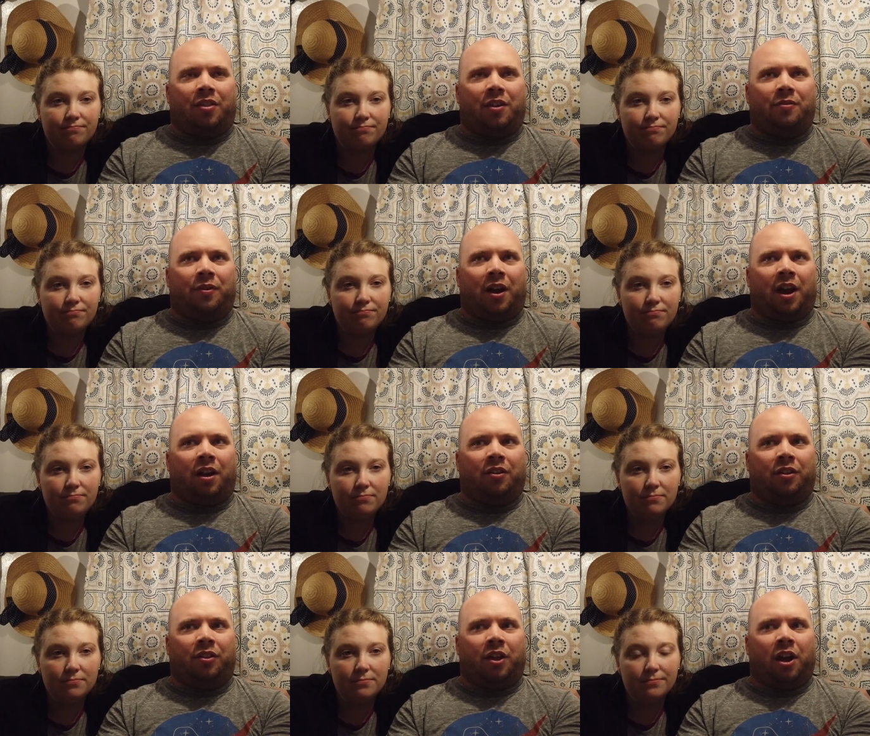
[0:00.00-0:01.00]
Speaker 1: and they find
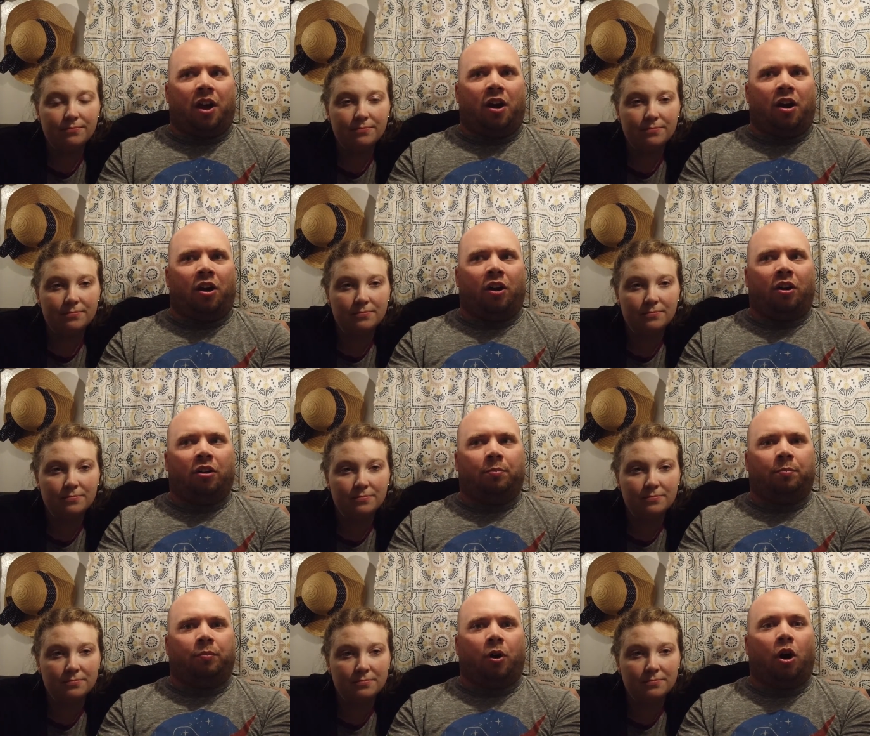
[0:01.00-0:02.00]
that they are
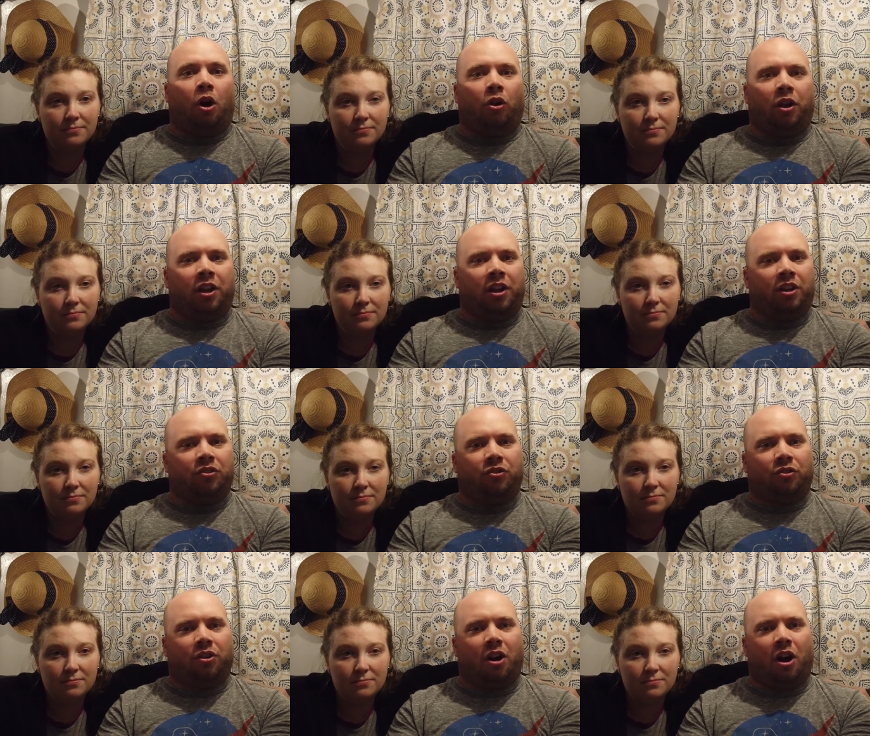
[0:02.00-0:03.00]
hauling an
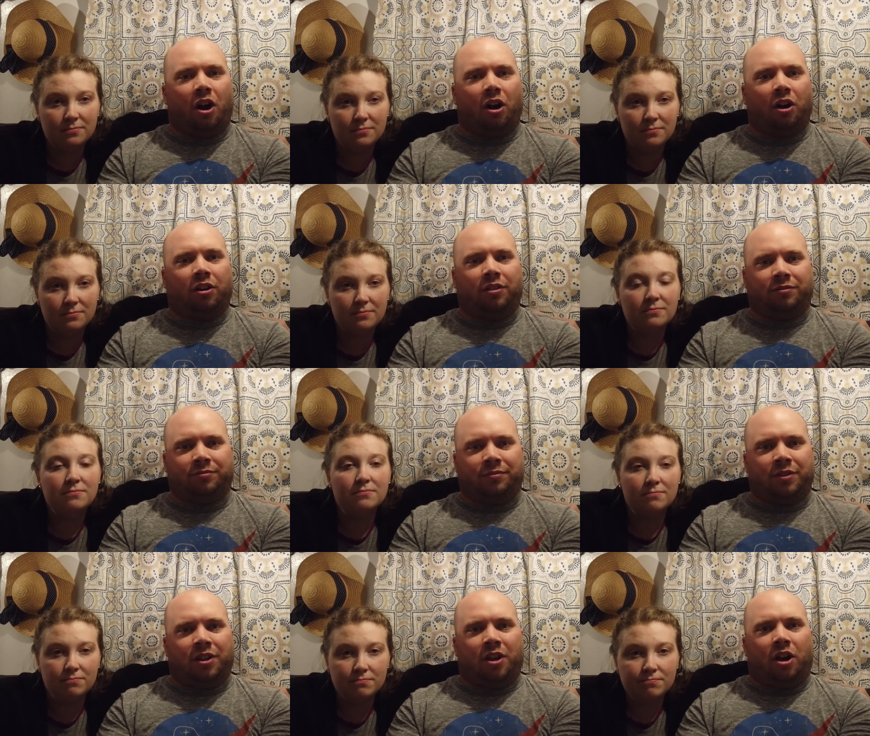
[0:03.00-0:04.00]
additional car
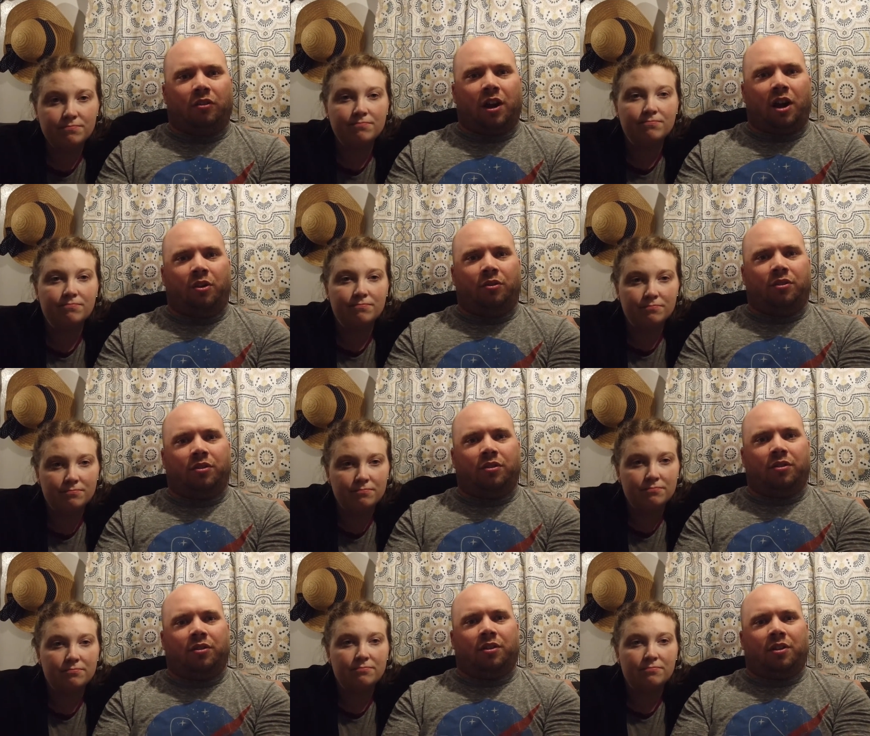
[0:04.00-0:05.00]
around.
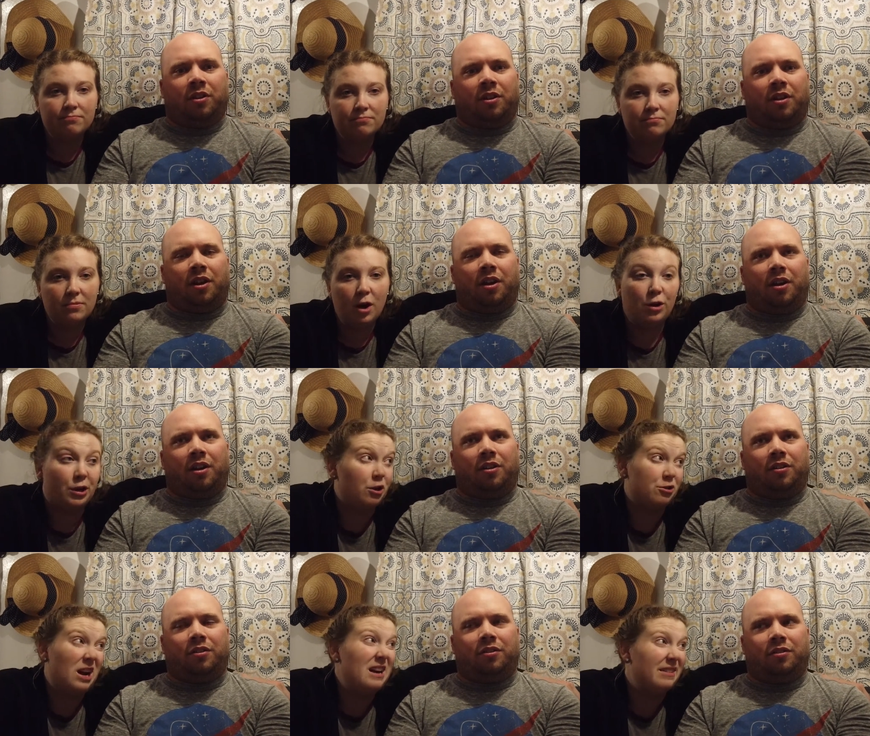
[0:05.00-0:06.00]
Speaker 2: Hauling uh,
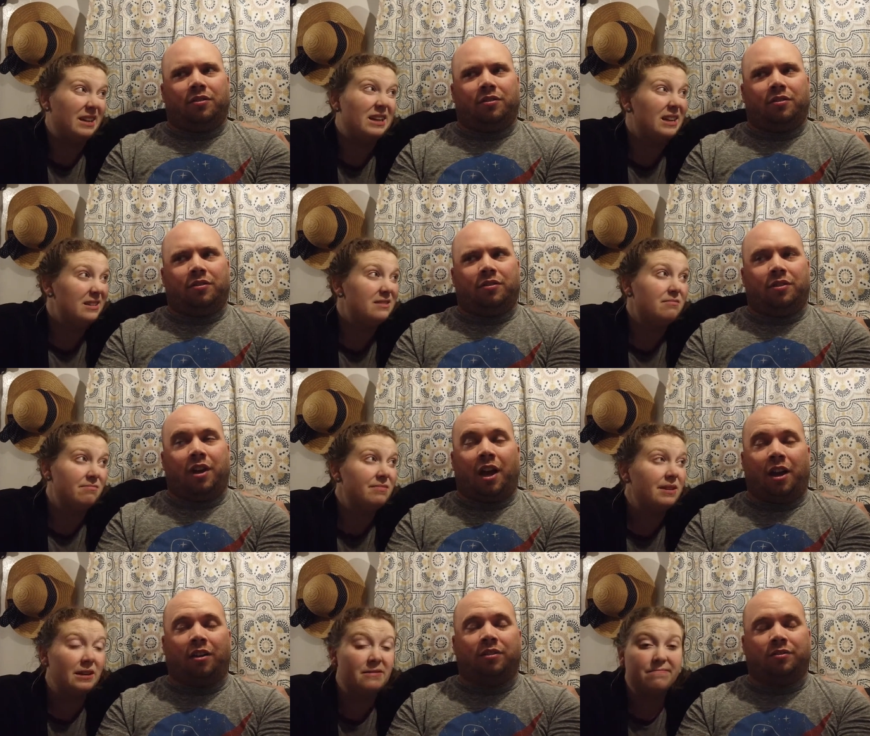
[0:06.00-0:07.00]
or driving, I guess.
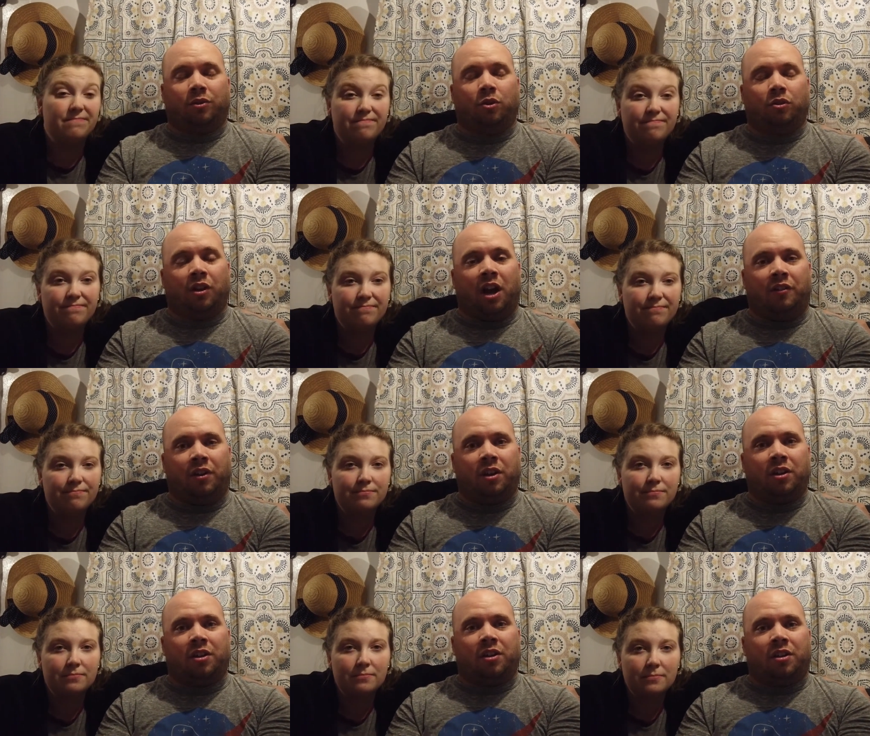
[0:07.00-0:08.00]
Speaker 1: Yeah, yeah, or driving.
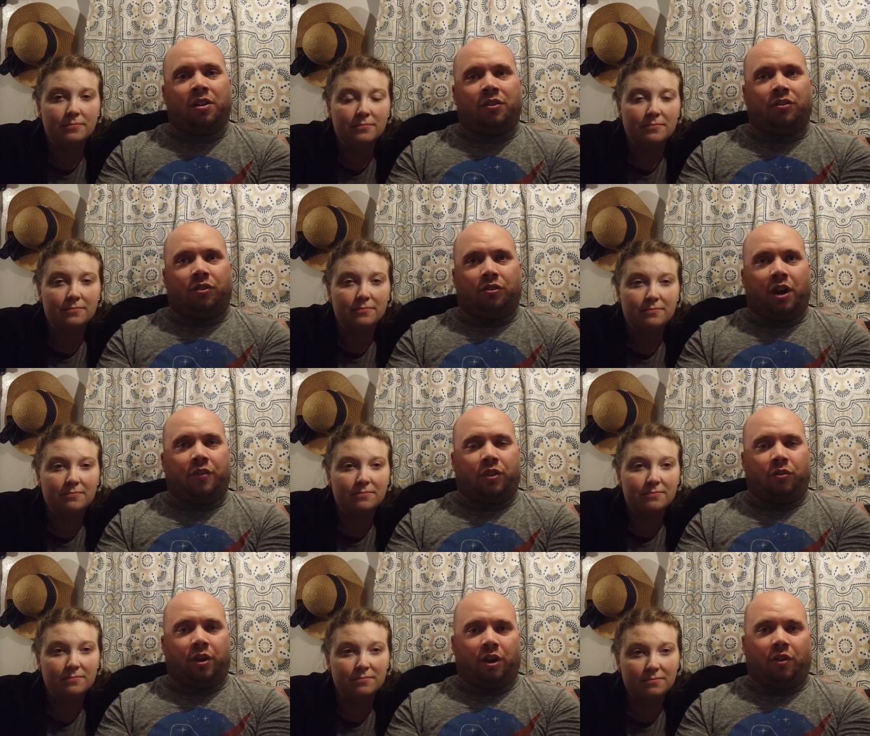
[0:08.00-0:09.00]
So they're driving
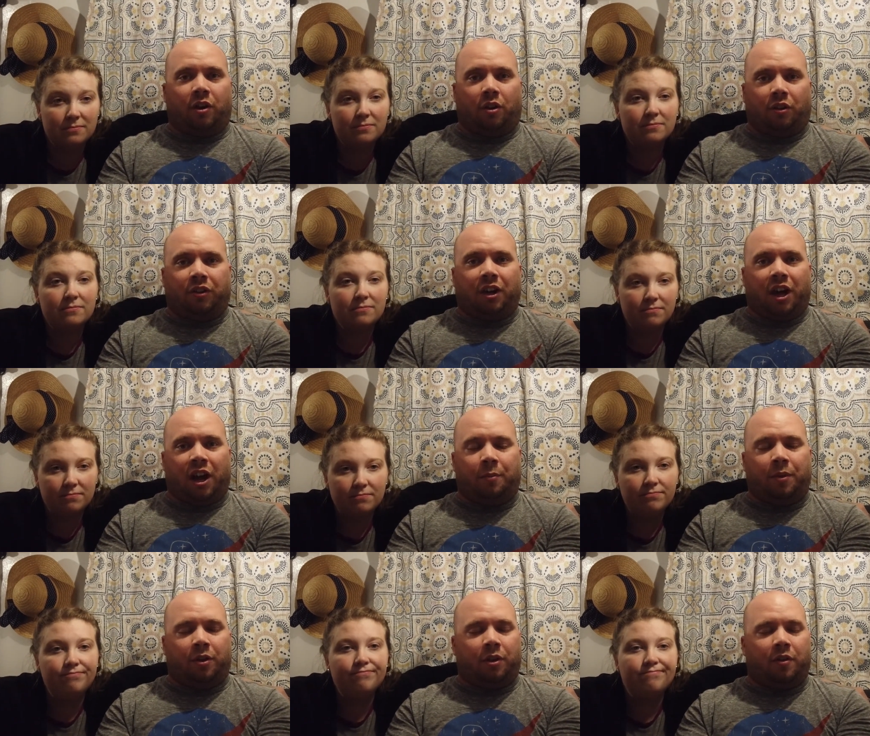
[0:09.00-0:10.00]
their rig around all the
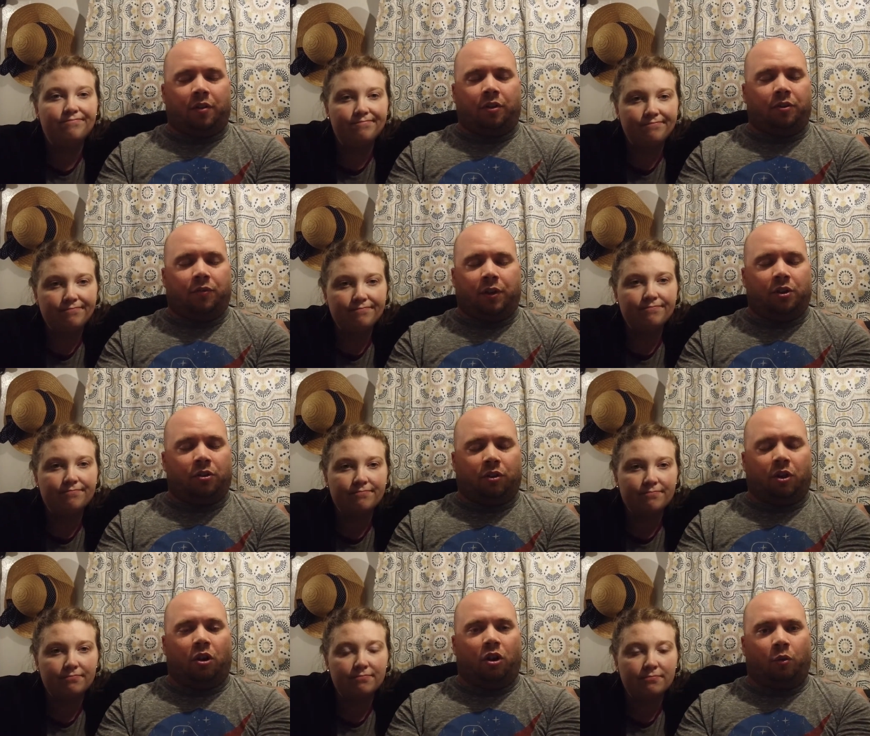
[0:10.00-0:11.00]
time. They don't have another vehicle
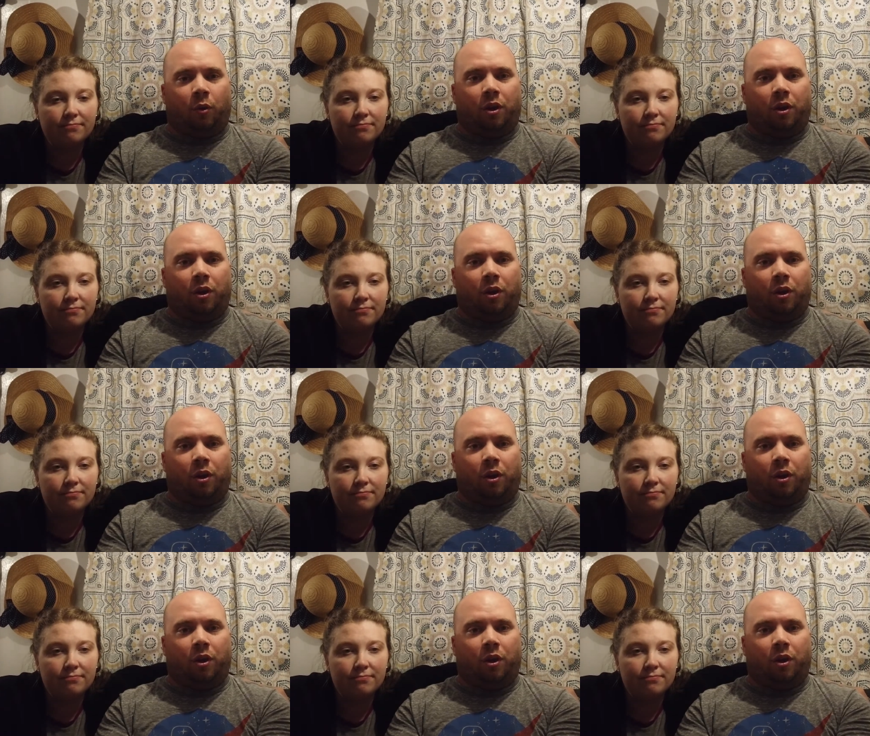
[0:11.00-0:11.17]
to haul